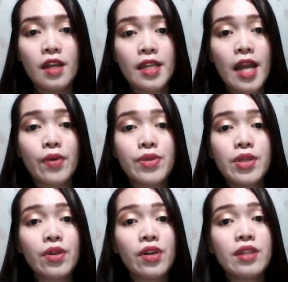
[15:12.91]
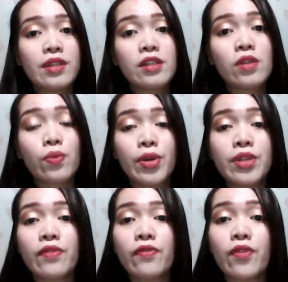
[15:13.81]
Now, these are the signal
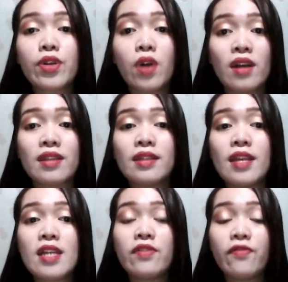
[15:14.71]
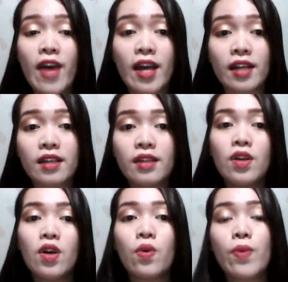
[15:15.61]
words for cause and effect.
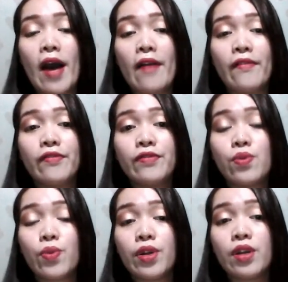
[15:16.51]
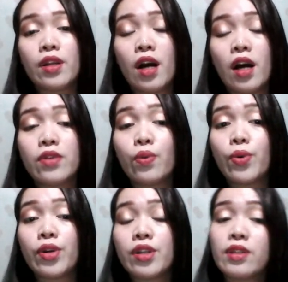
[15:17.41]
We have the
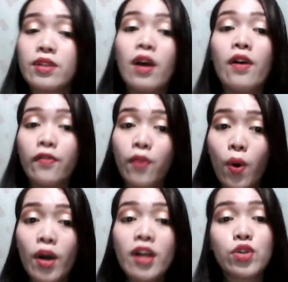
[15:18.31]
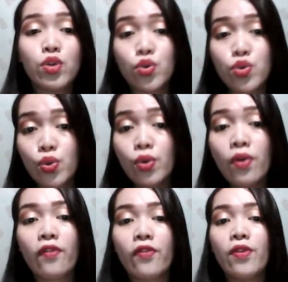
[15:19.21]
words for, due to,
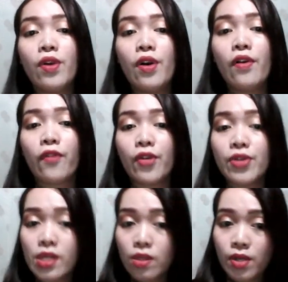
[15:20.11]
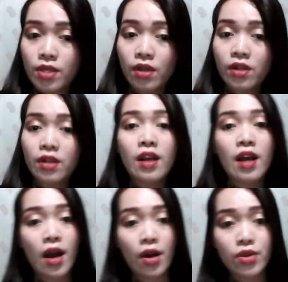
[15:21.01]
for this reason,
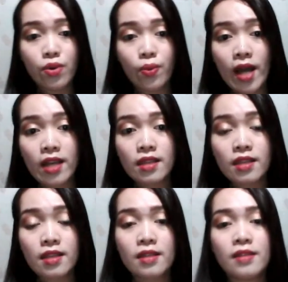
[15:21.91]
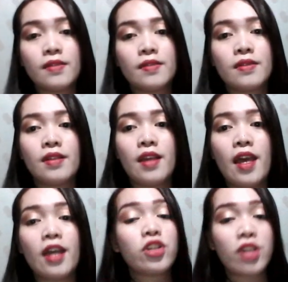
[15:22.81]
otherwise,
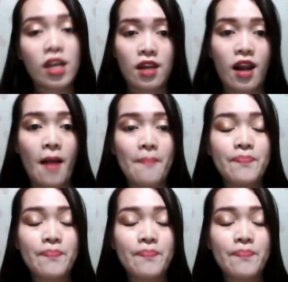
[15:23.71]
etc.